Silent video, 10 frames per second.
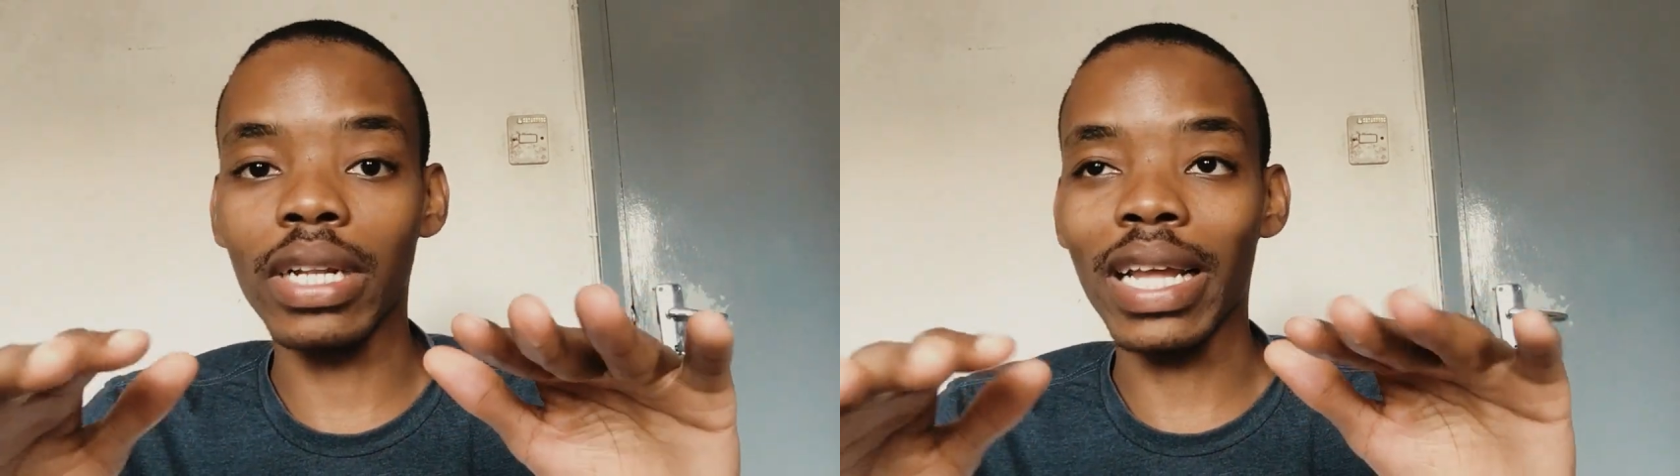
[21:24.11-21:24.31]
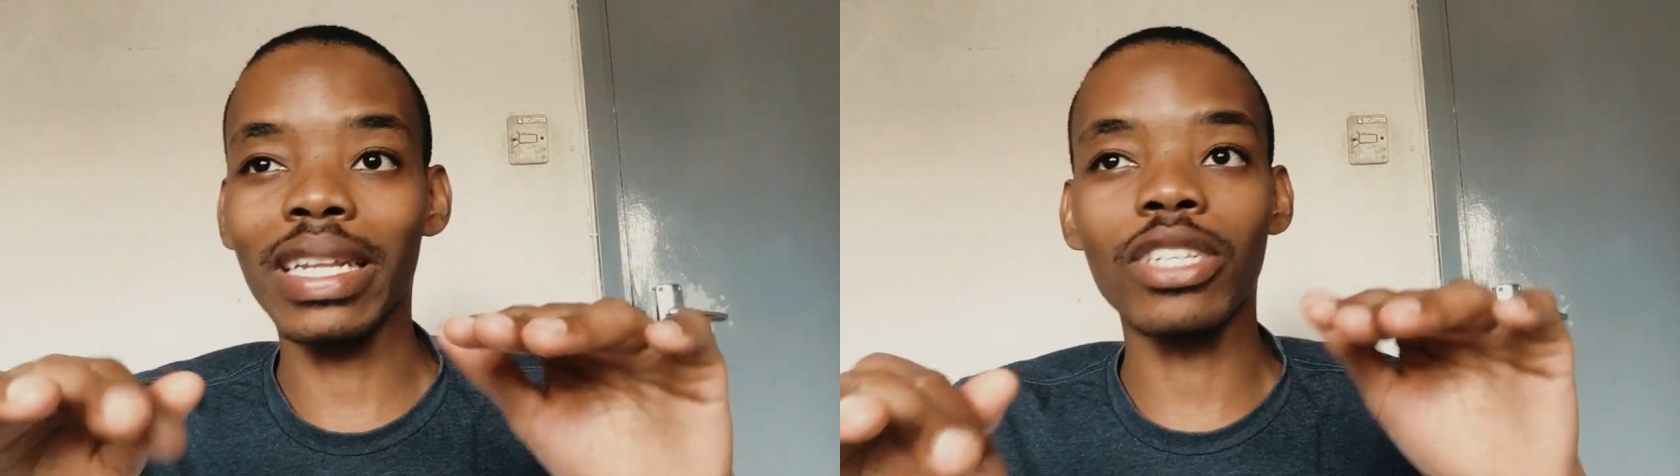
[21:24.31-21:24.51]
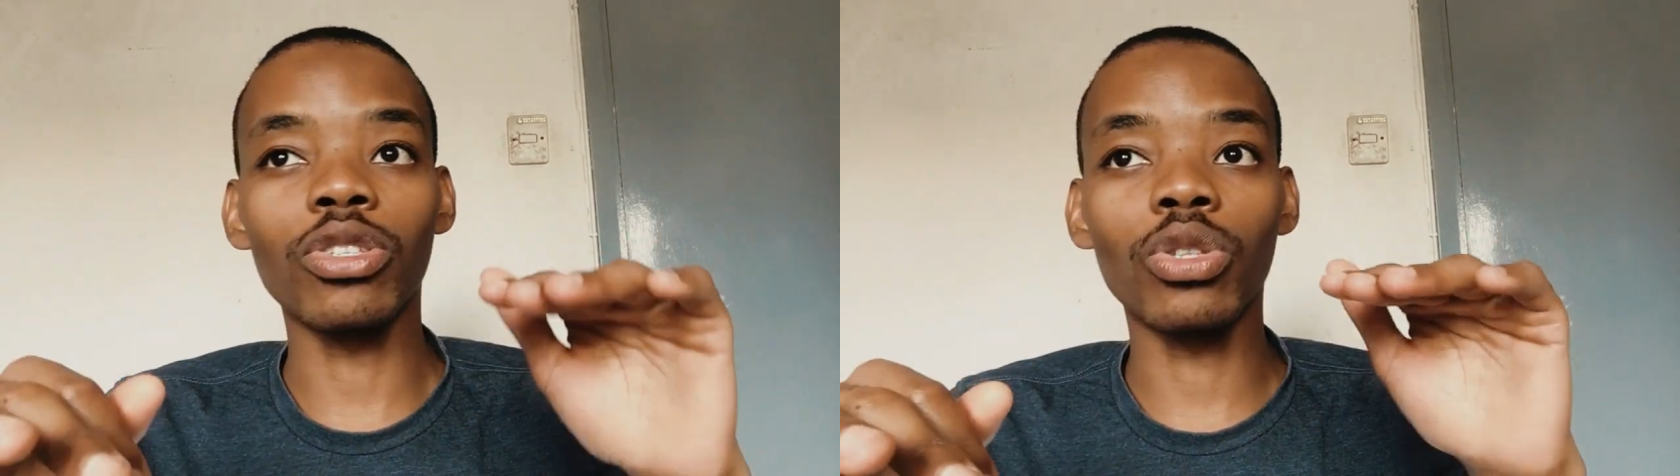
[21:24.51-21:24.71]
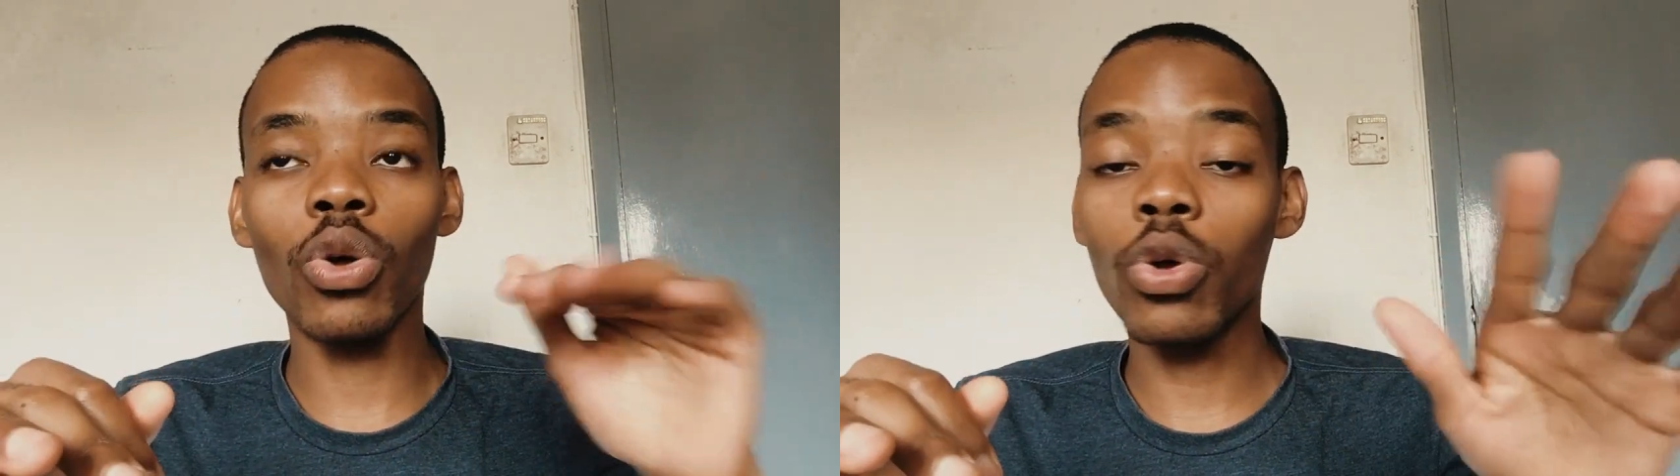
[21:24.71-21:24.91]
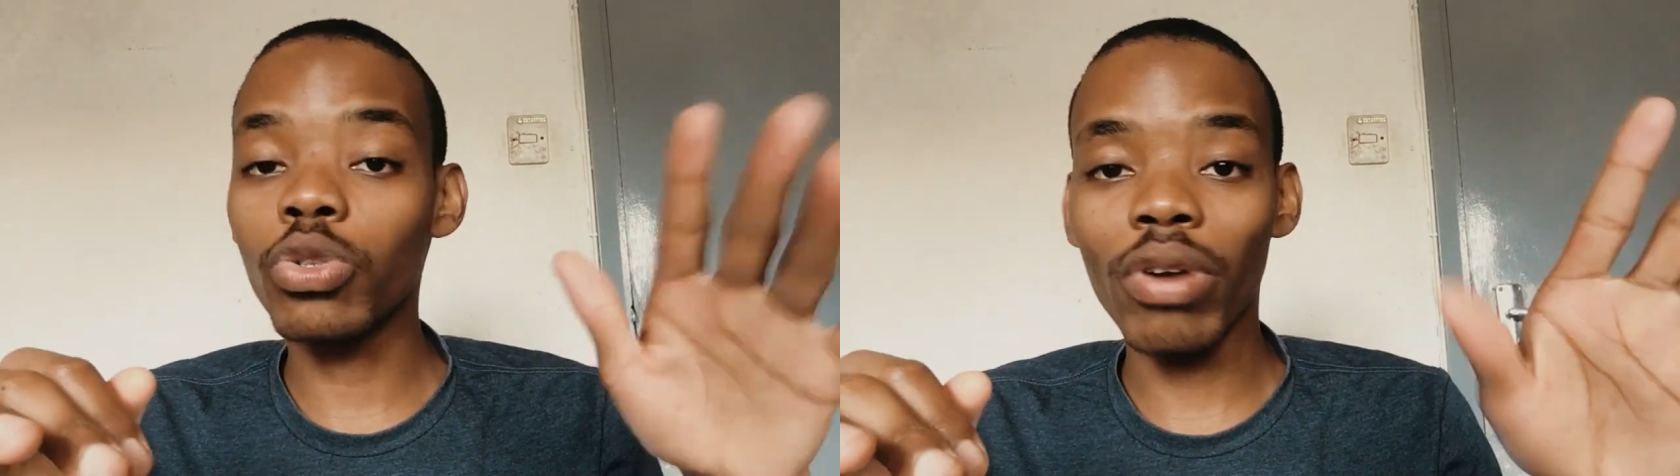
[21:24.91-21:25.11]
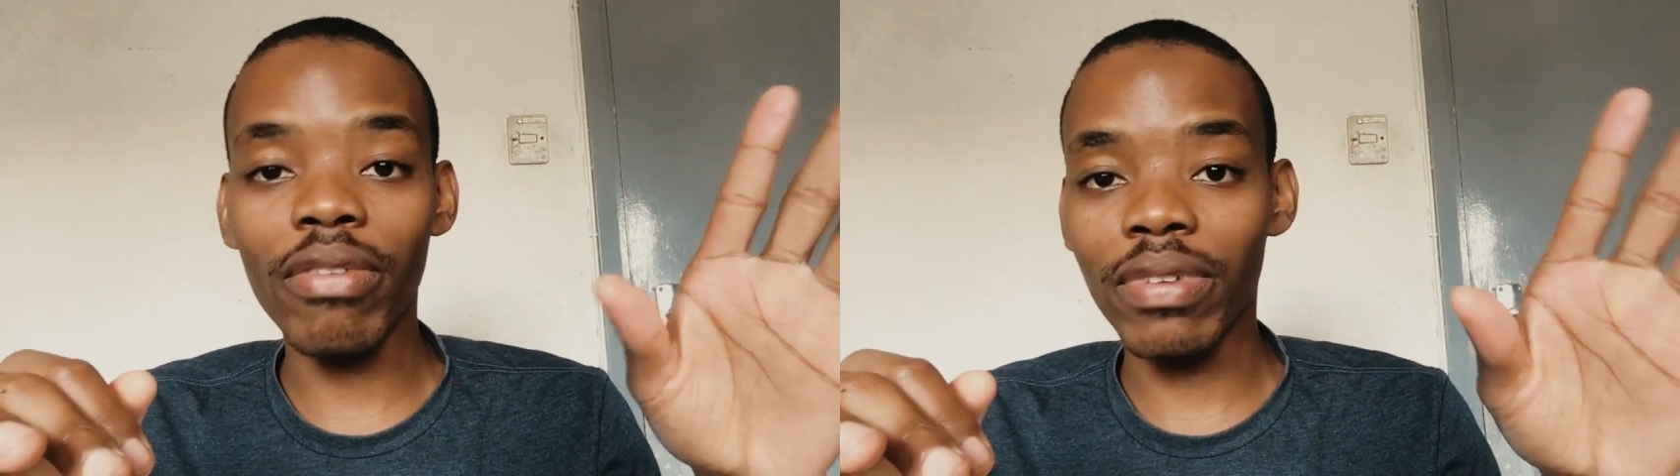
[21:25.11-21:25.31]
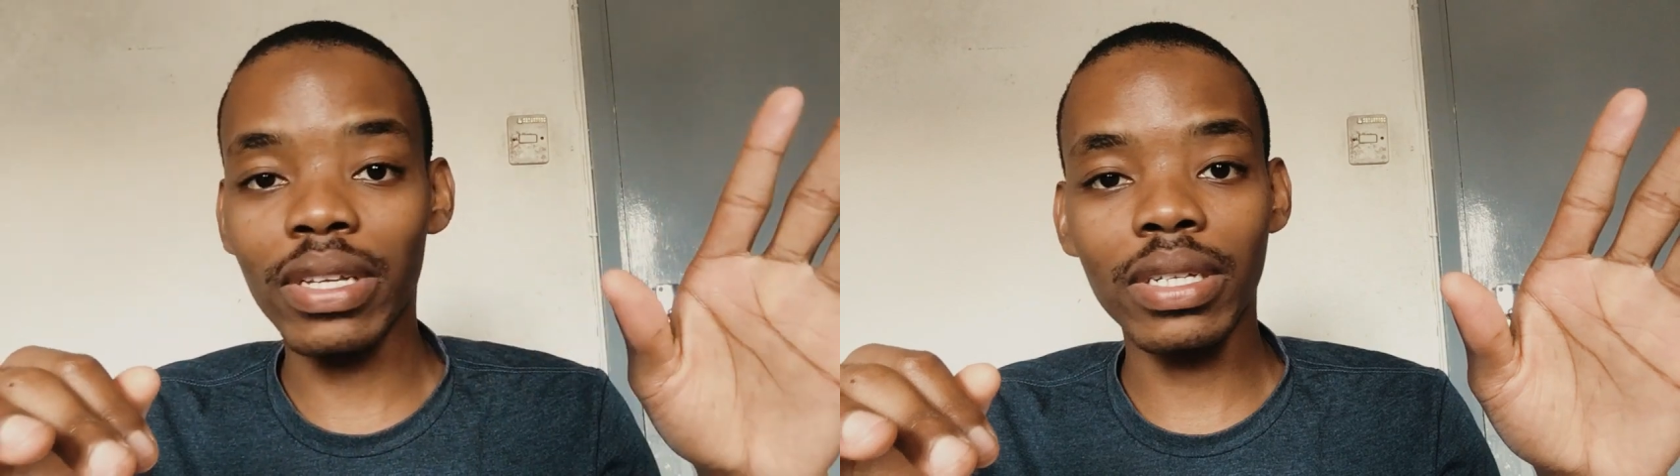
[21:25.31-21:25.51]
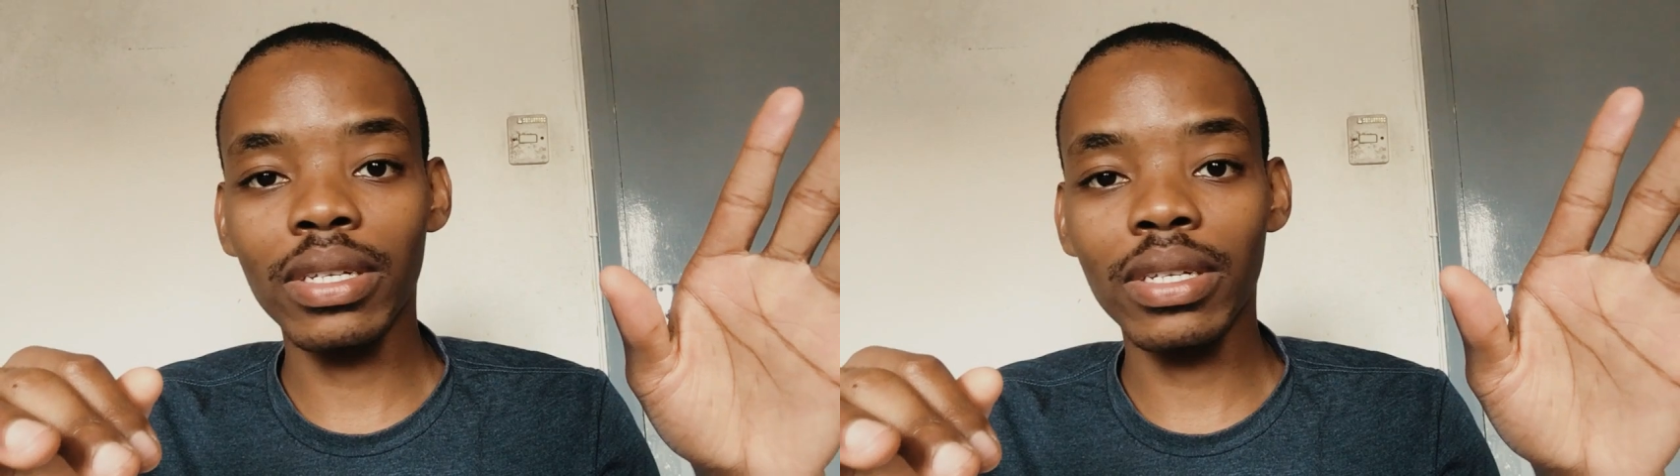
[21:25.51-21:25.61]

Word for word: Like there's no traffic,